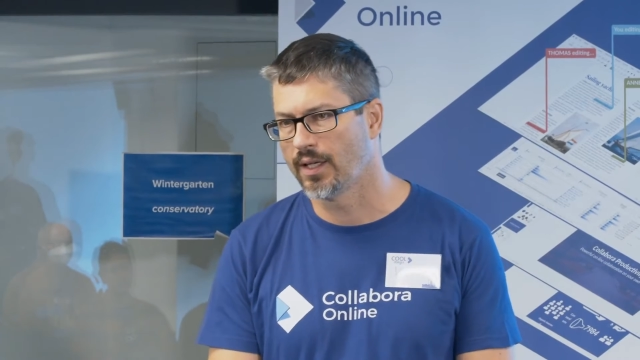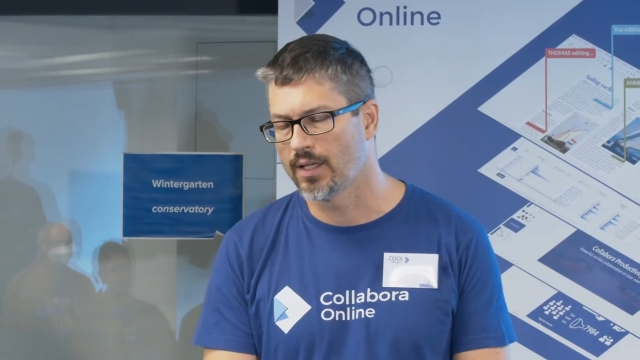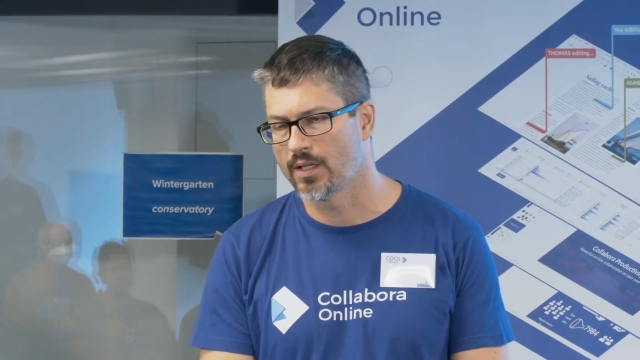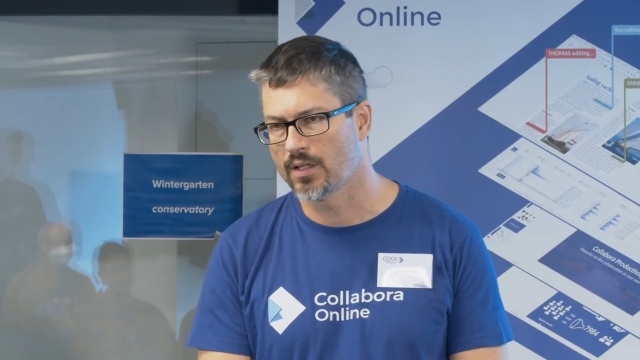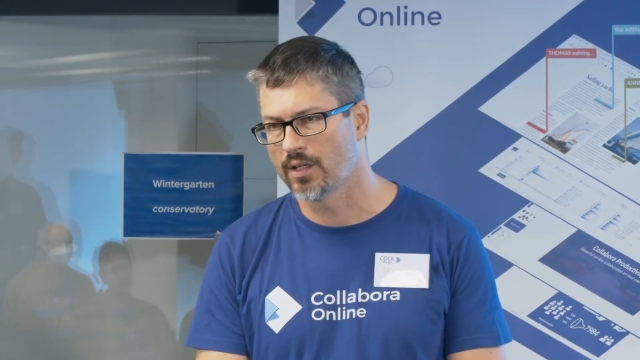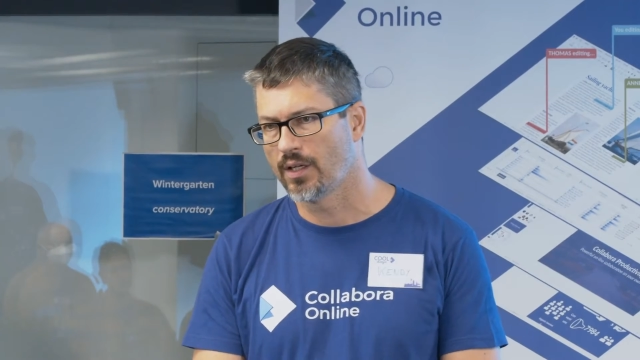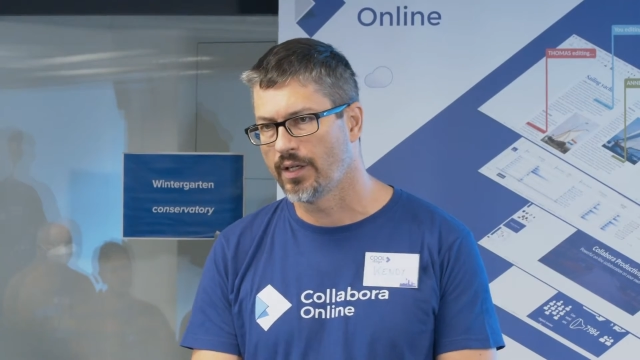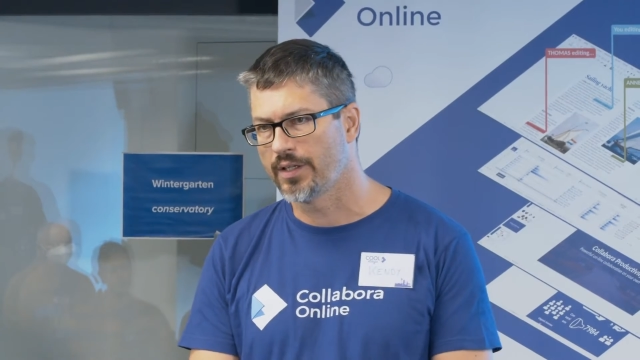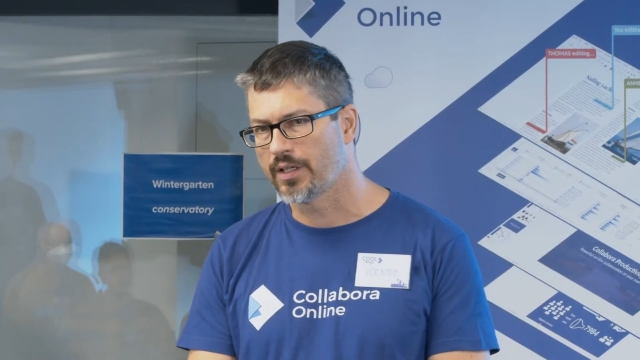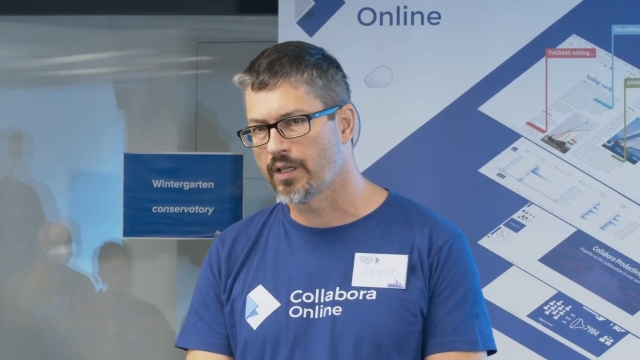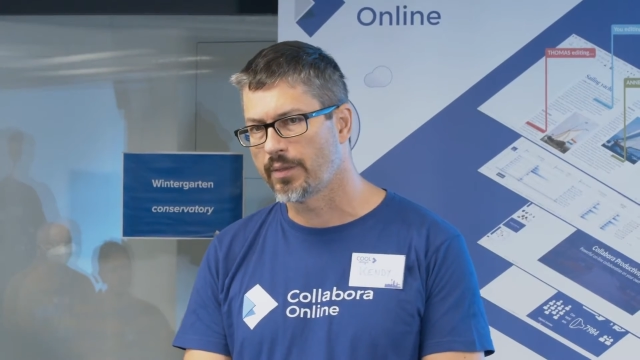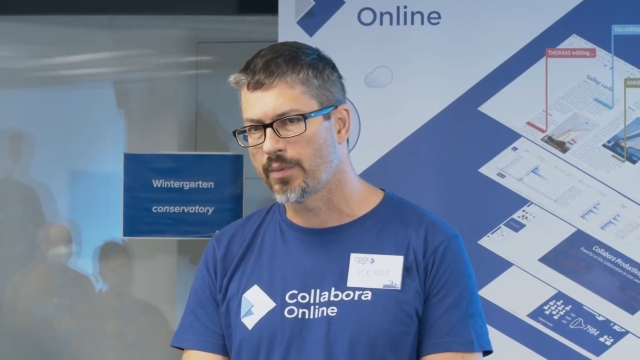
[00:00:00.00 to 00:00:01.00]
in the
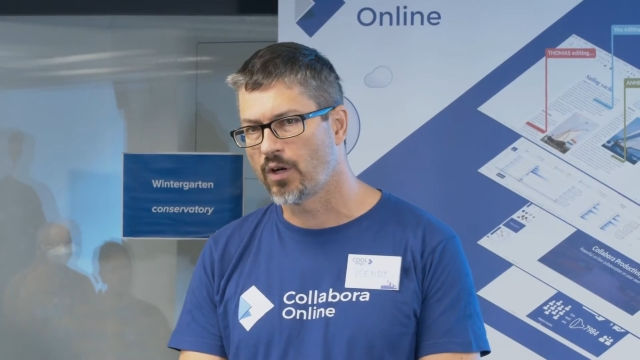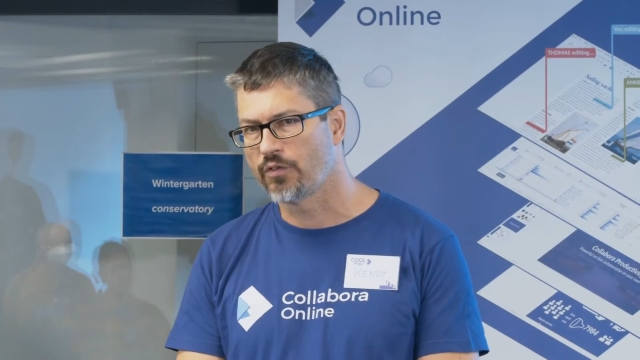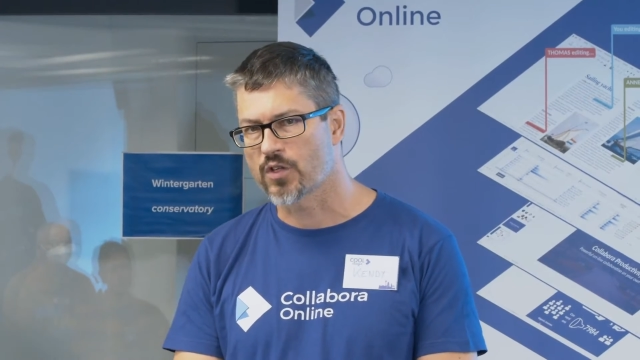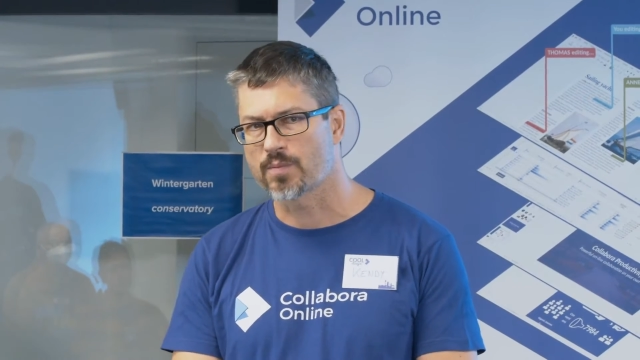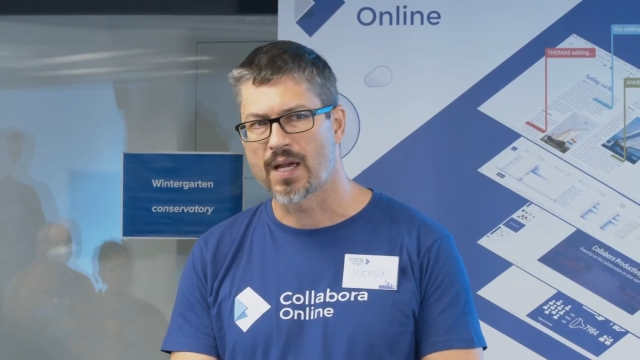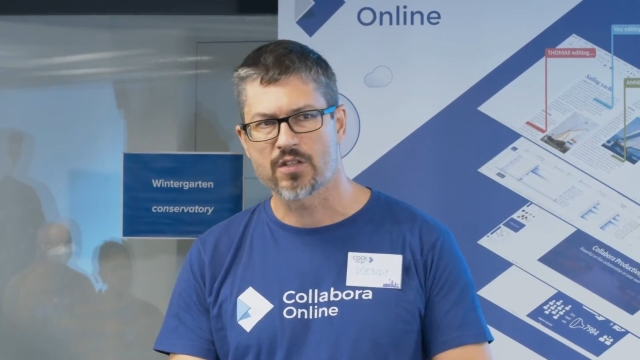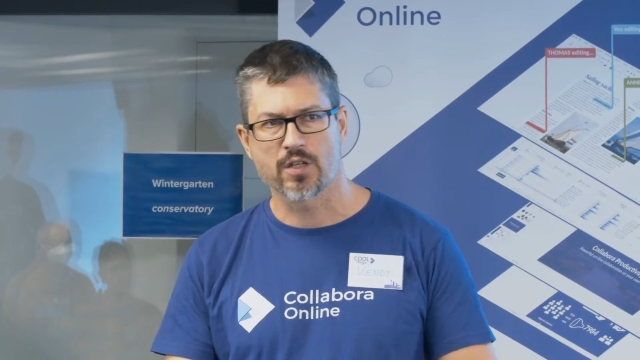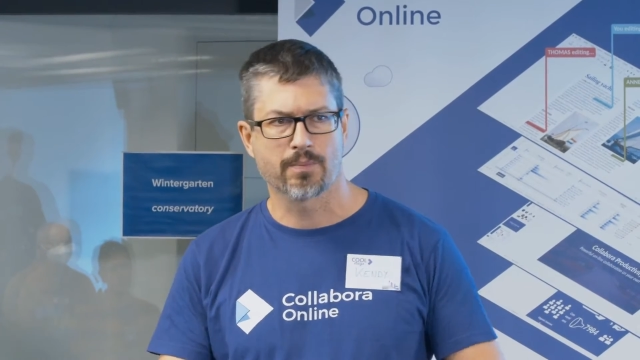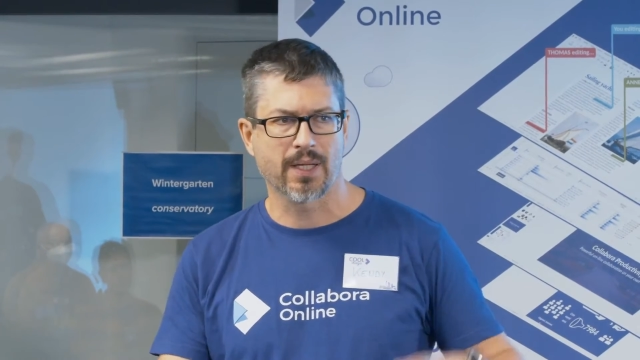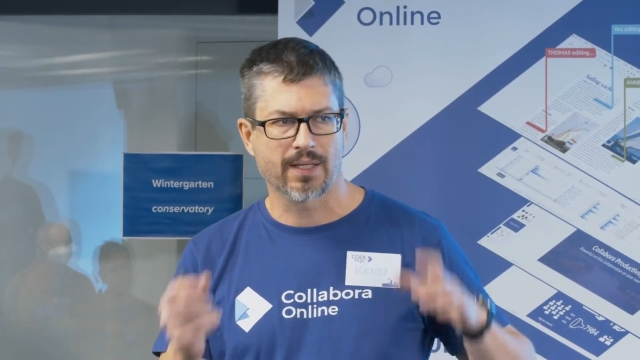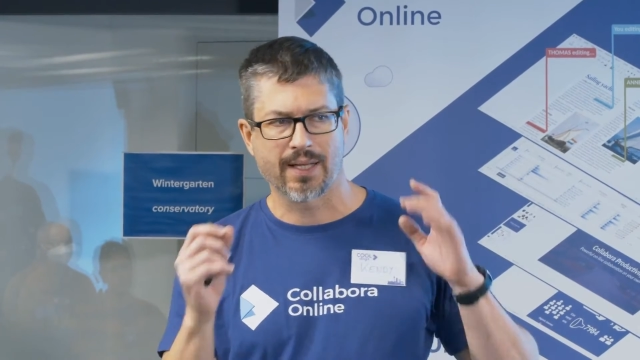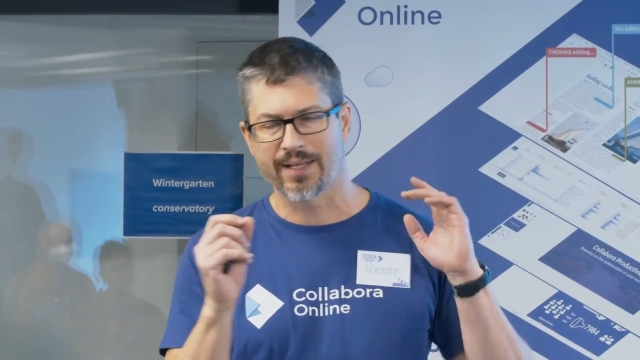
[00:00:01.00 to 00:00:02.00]
LibreOffice master,
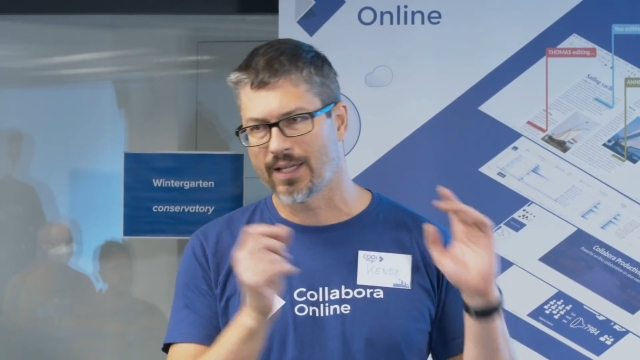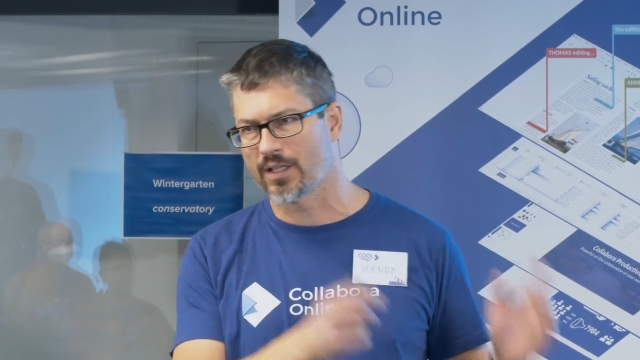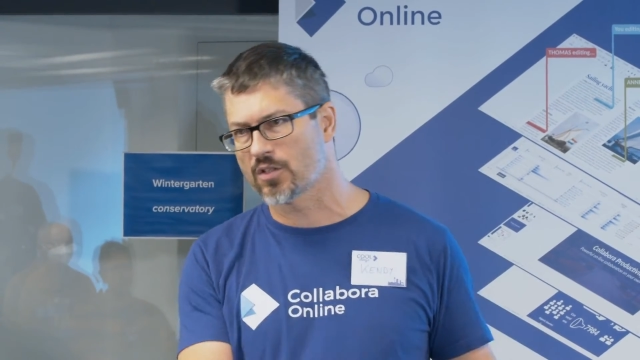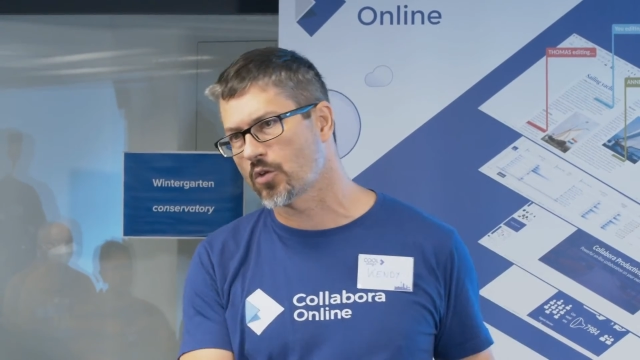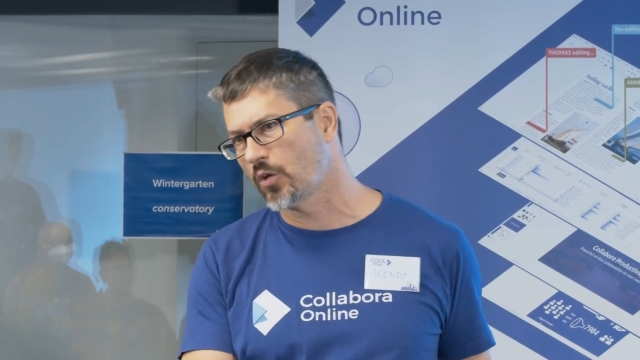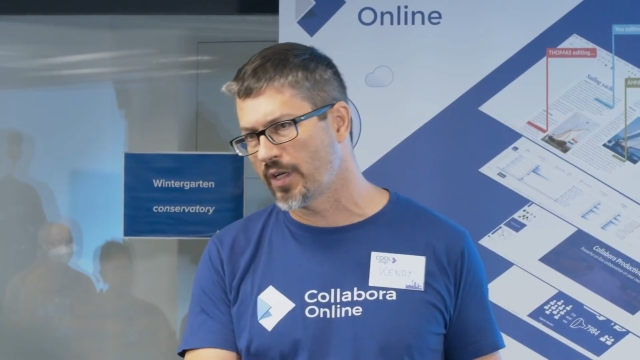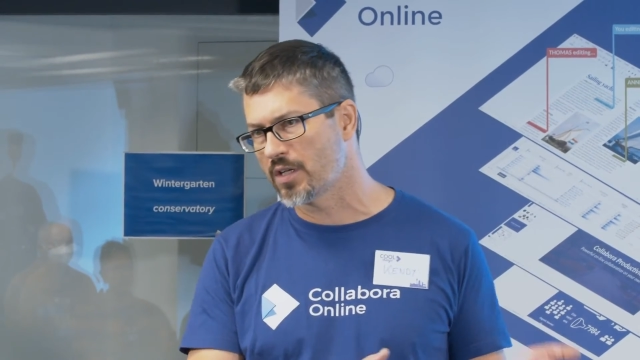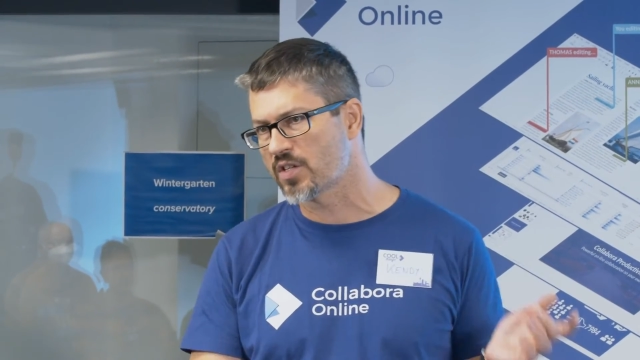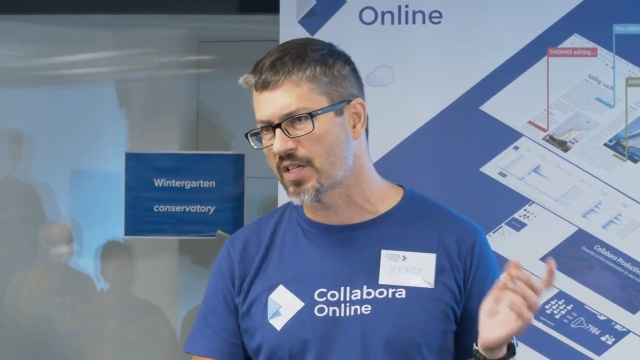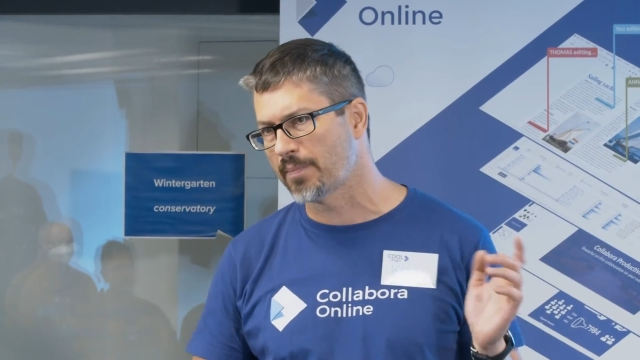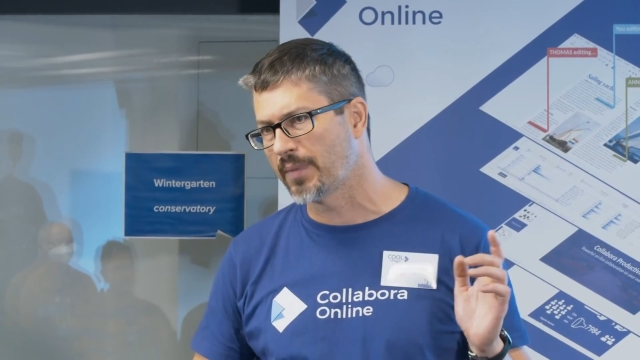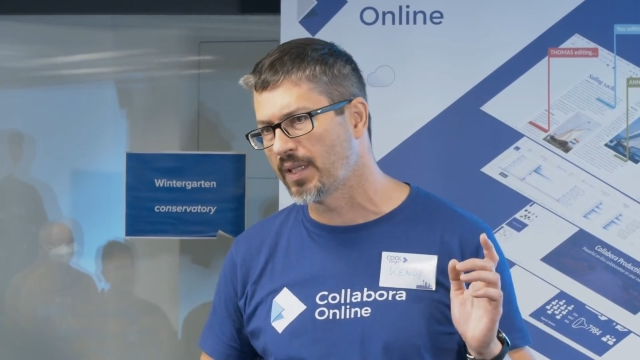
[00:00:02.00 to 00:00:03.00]
but like it is already
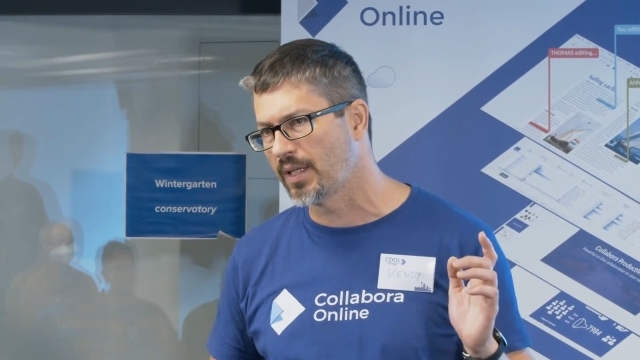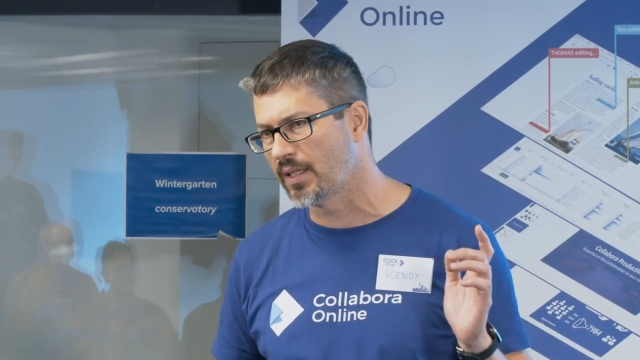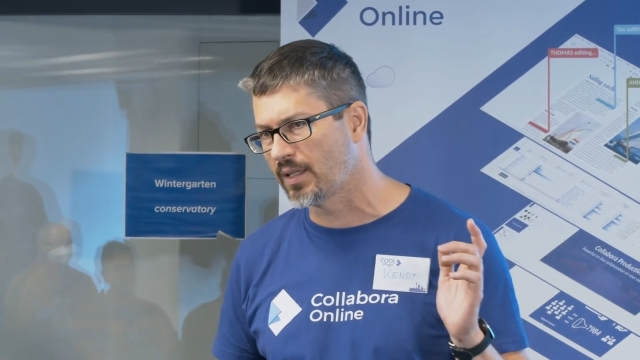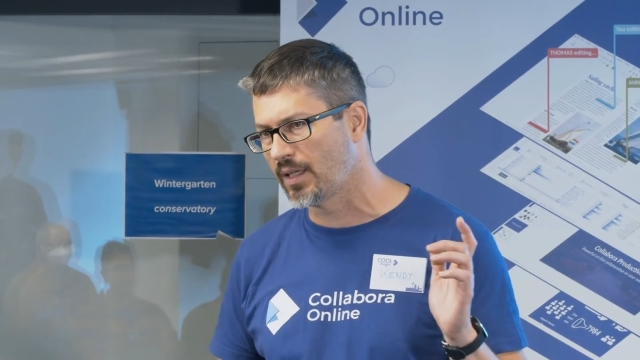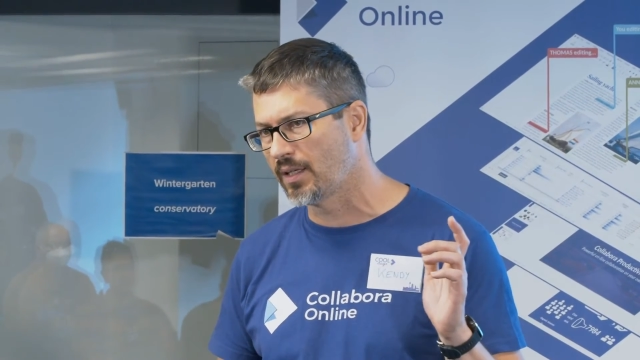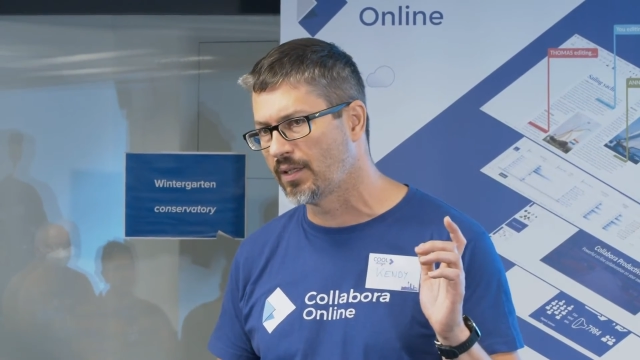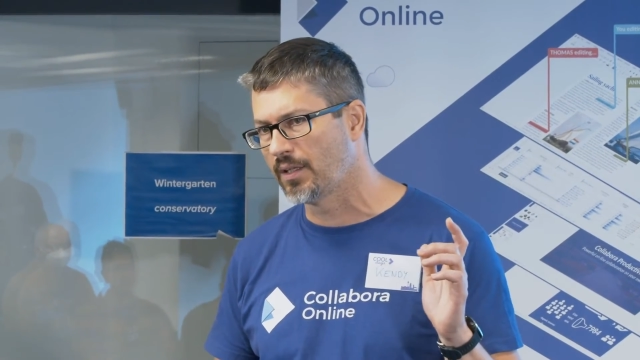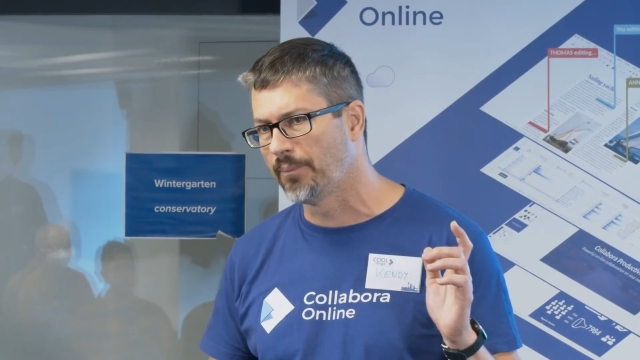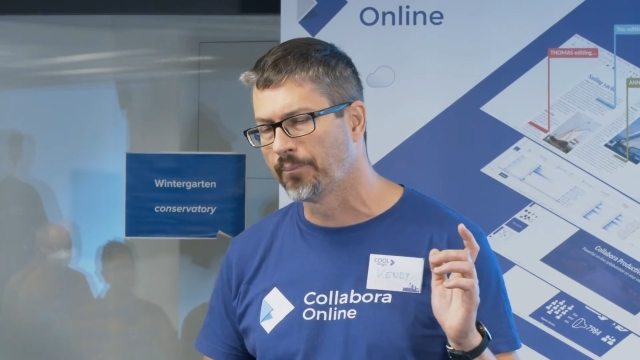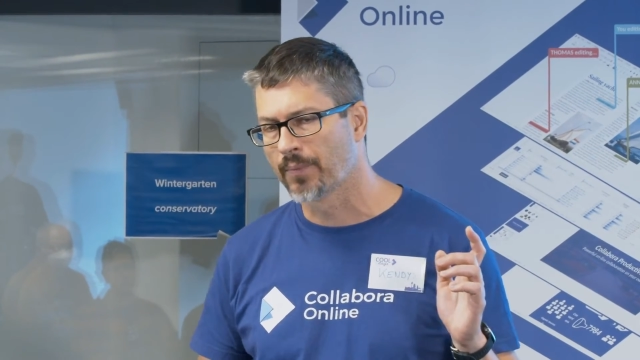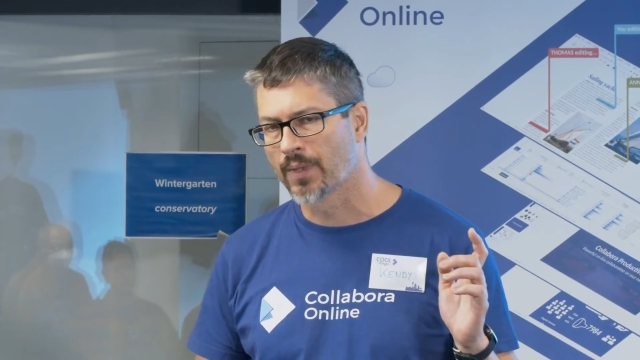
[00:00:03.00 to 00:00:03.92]
submitted in the